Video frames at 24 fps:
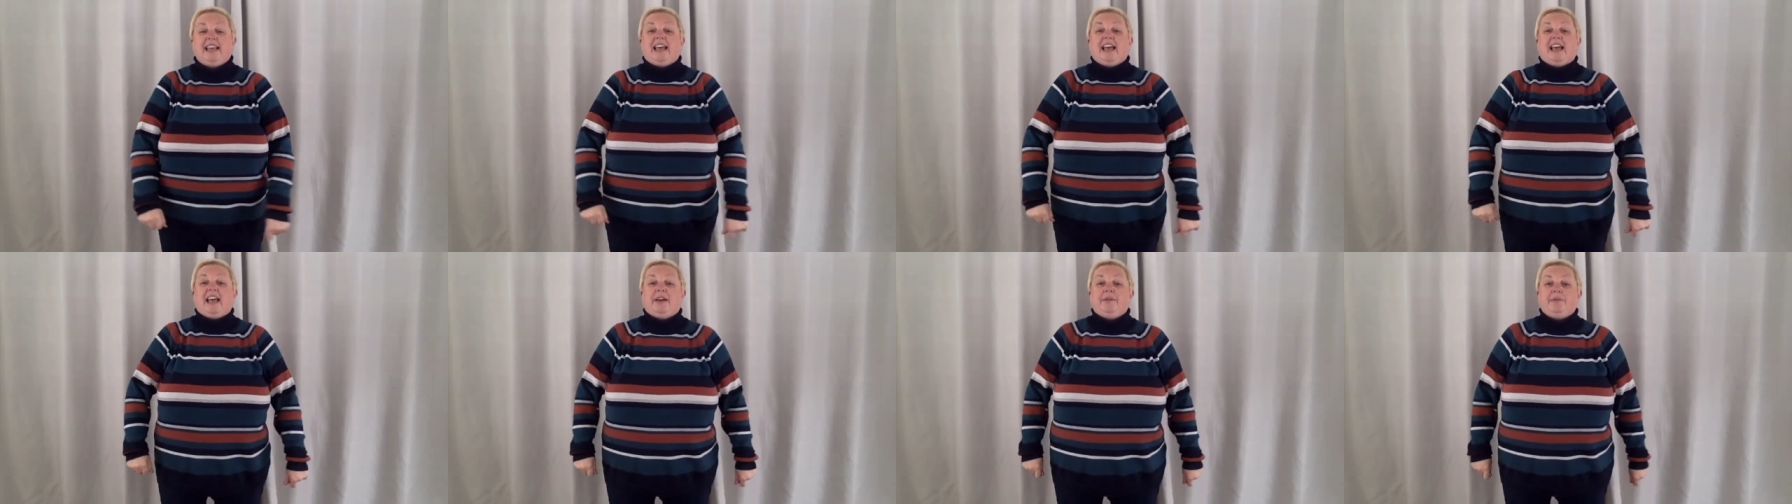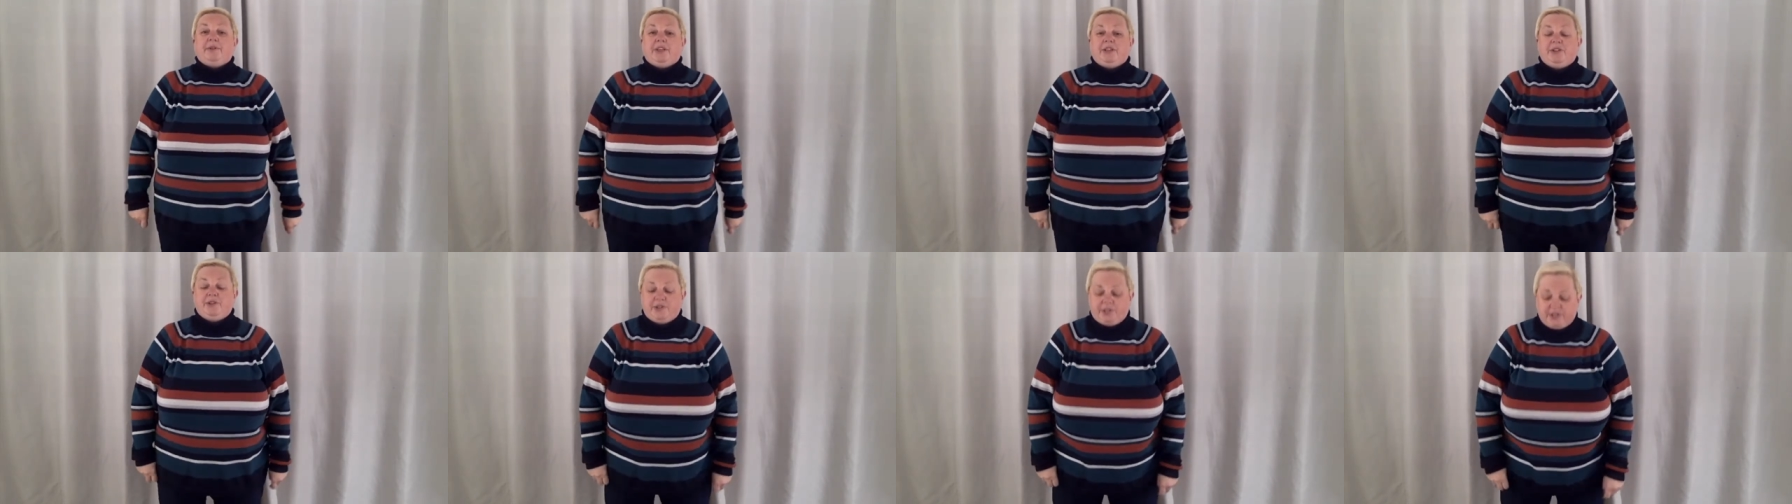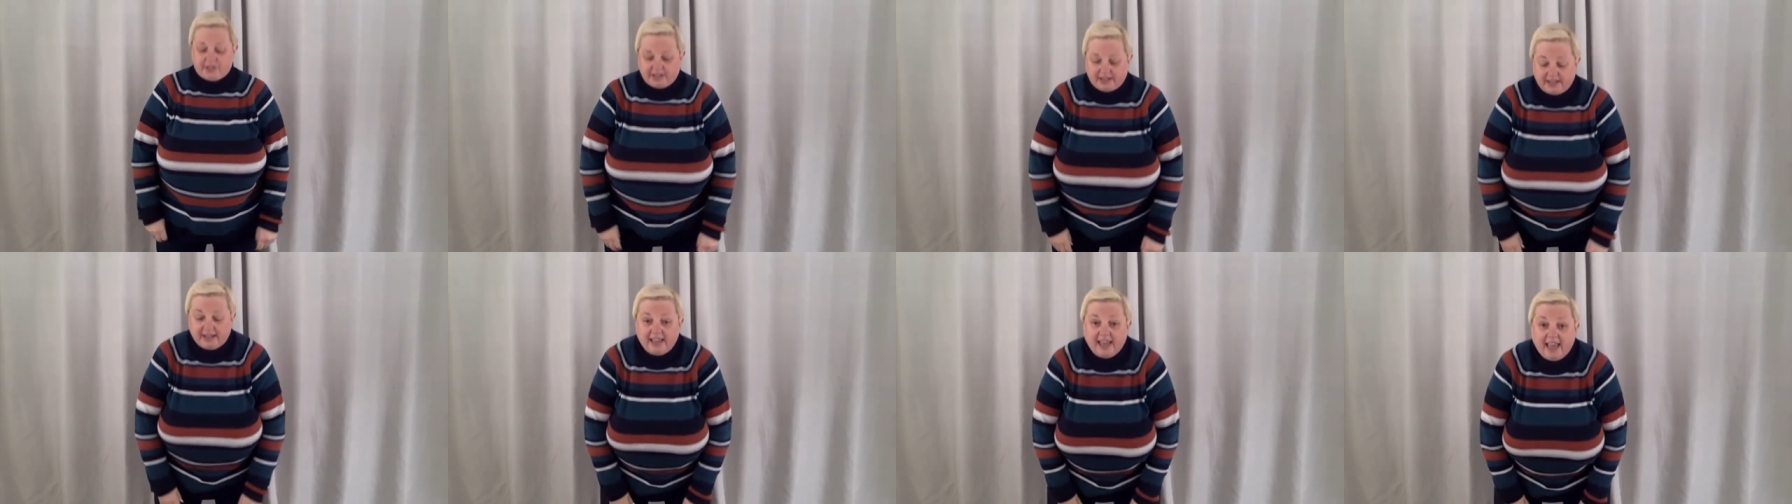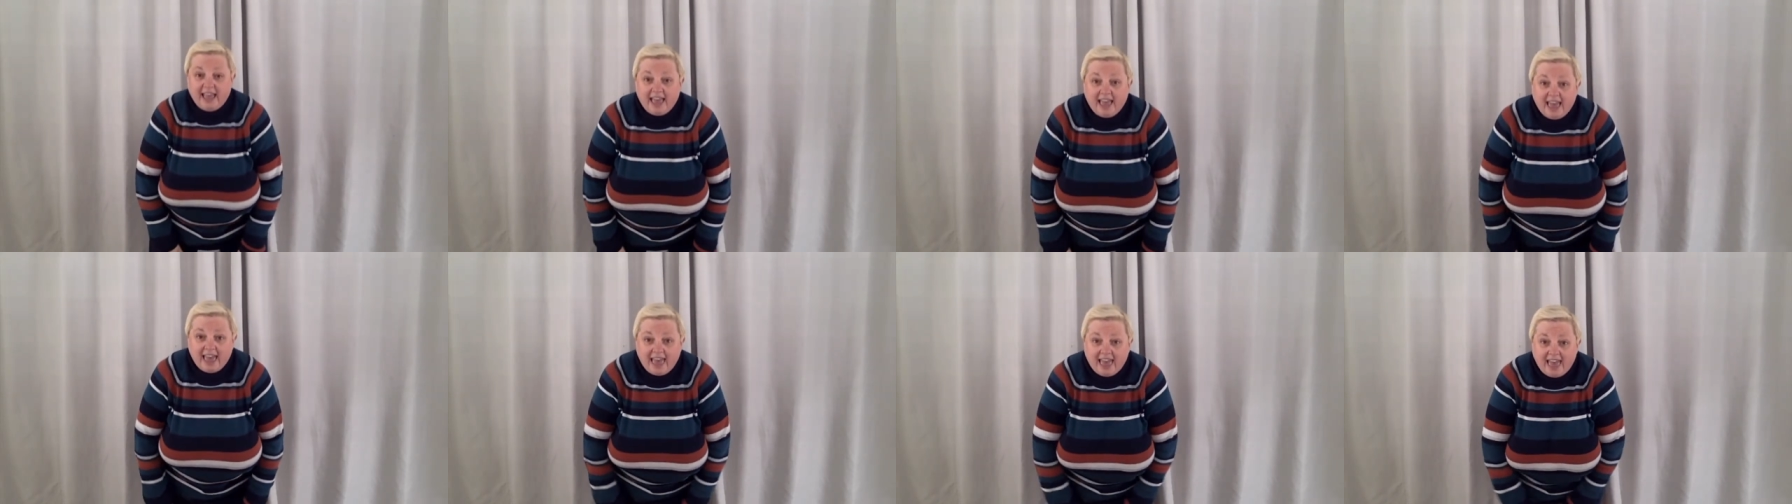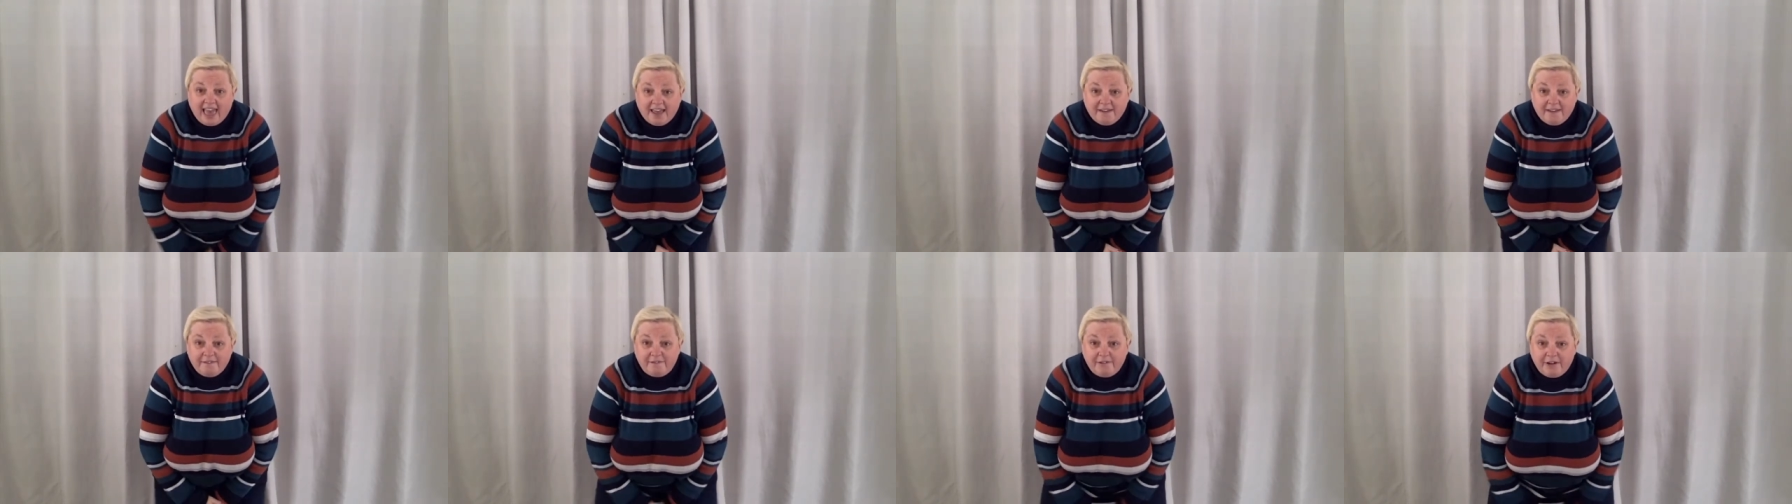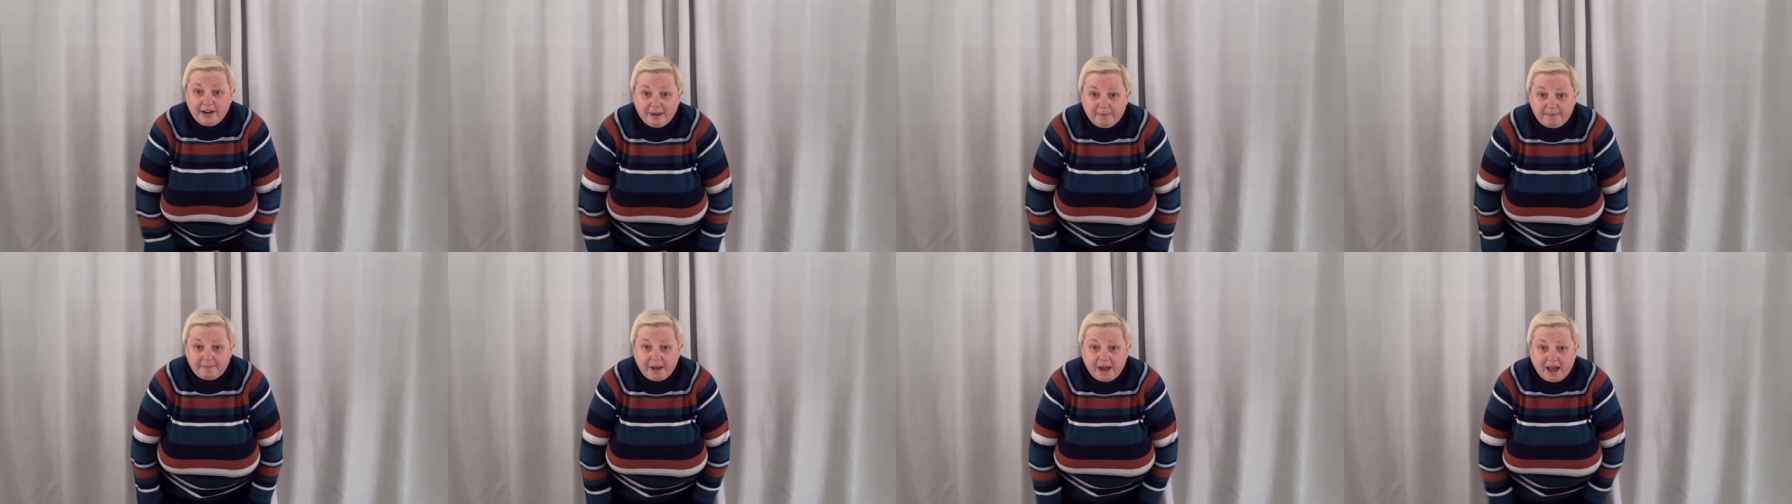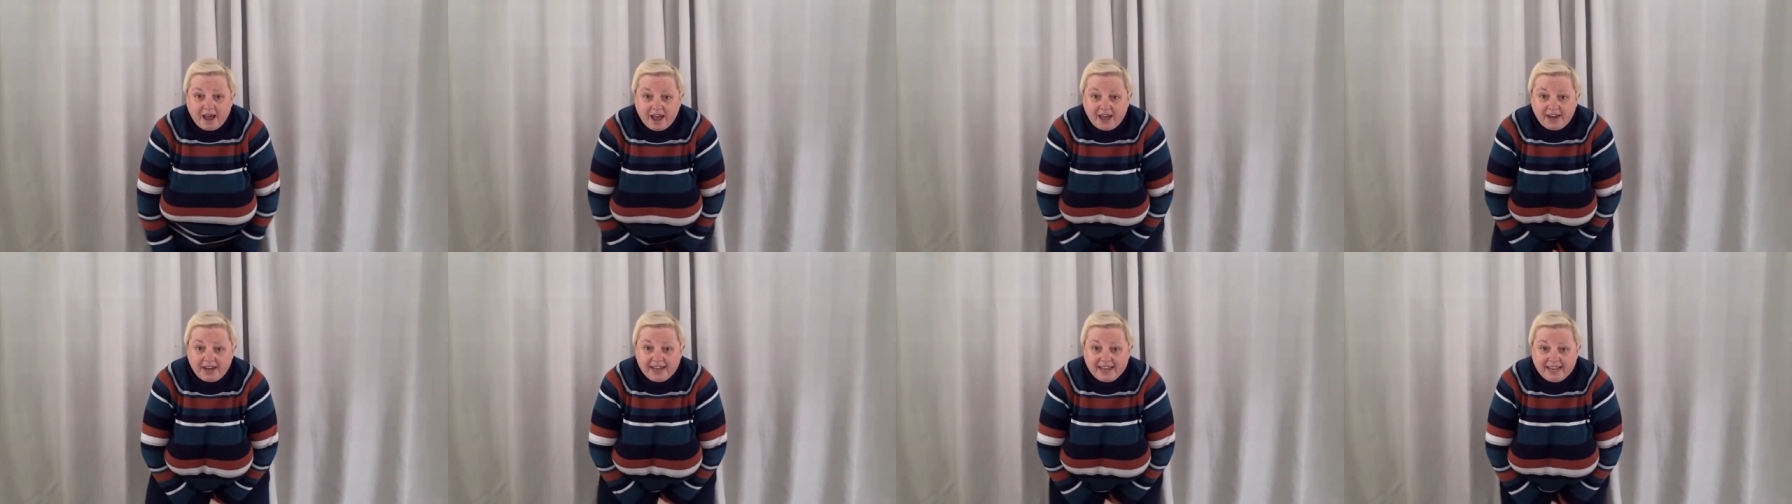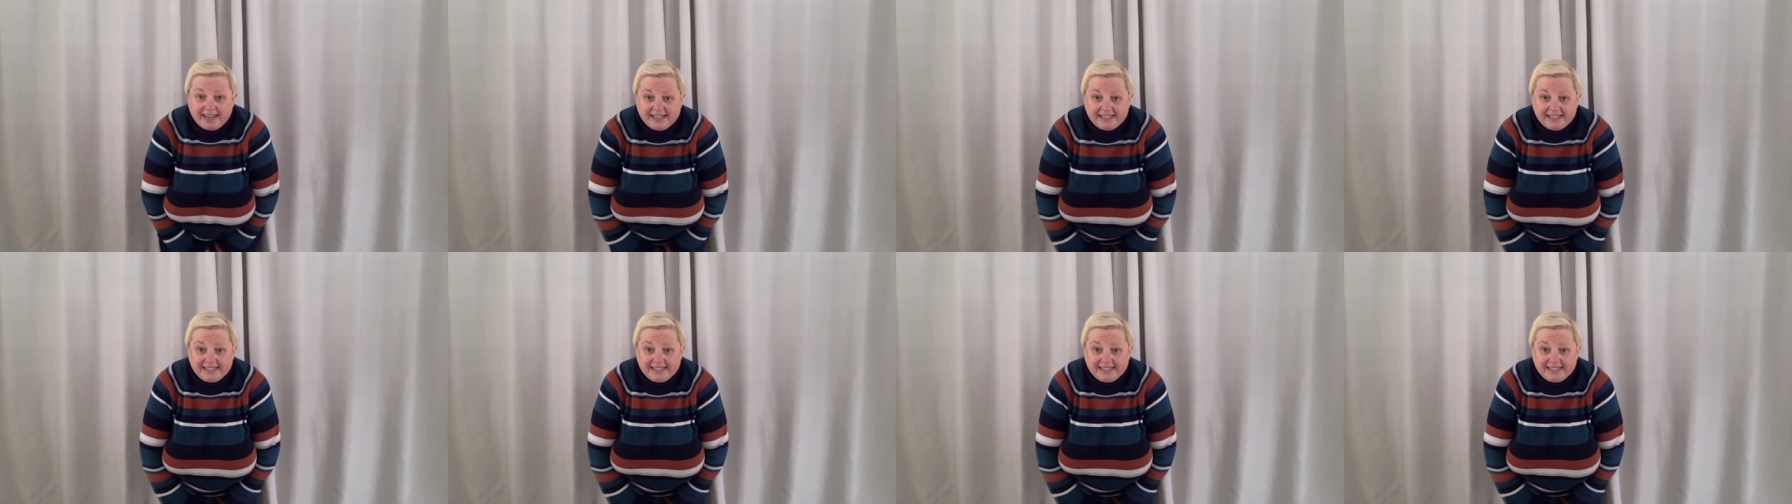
And when you sing, everybody